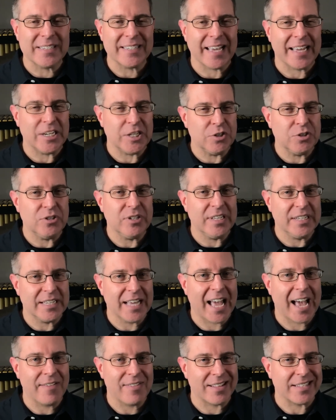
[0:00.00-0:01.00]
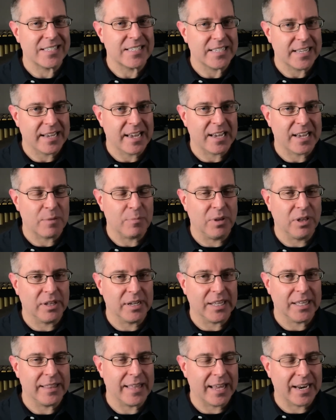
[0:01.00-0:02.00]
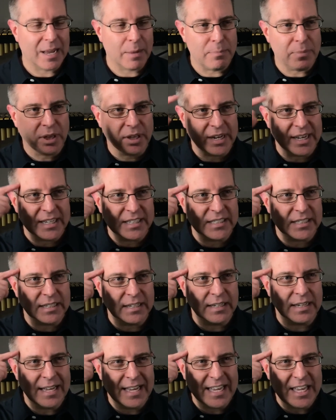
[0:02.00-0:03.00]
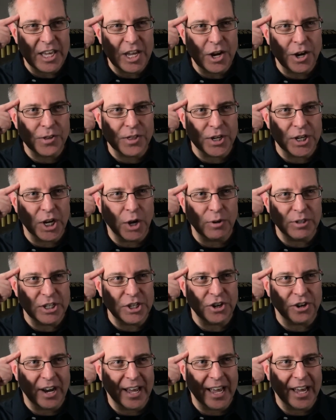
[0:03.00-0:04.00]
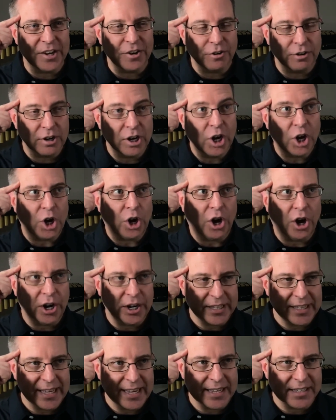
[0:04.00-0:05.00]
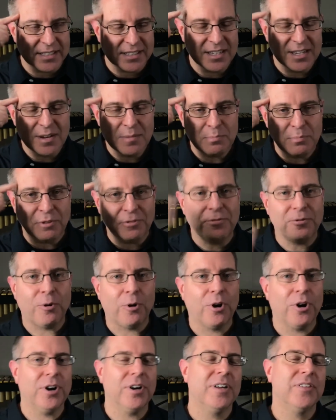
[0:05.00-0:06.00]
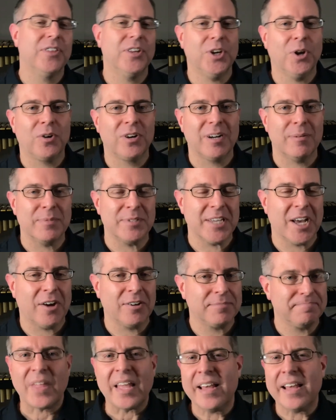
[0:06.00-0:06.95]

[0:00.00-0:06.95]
and you do need to have that singing ability, that ability to hear the note in your head or audiate before the note comes out.